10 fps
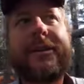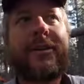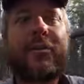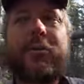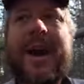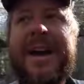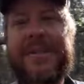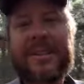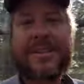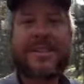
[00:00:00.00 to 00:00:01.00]

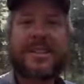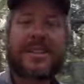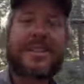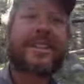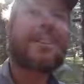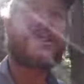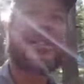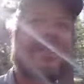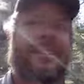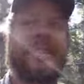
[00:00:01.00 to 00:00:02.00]
Ravenous little
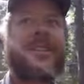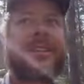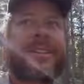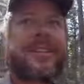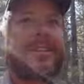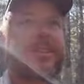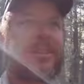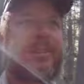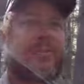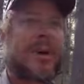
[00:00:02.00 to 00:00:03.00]

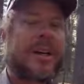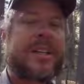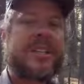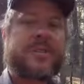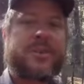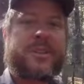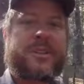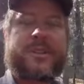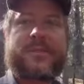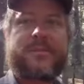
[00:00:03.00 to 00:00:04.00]
monkeys
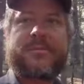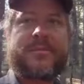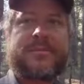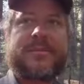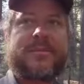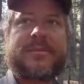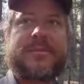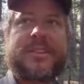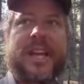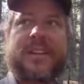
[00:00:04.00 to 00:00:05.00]
with
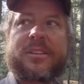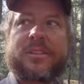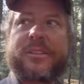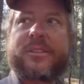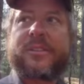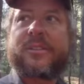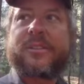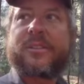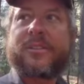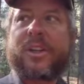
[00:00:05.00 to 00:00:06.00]
tentacles
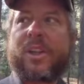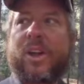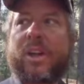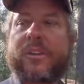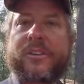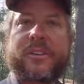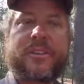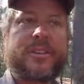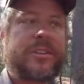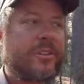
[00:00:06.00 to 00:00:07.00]
and claws,
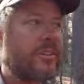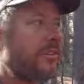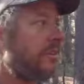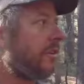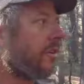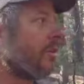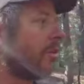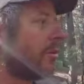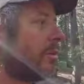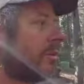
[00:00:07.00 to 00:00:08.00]
and they're just, they're
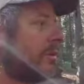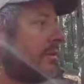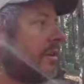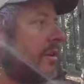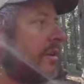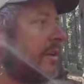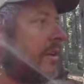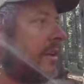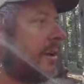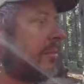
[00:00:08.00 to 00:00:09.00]
horrible.
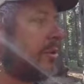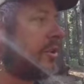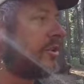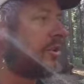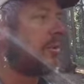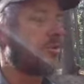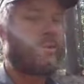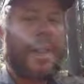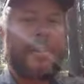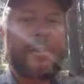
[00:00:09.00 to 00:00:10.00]
And I'm pretty sure it was
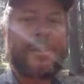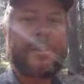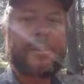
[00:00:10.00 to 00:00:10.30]
rabid.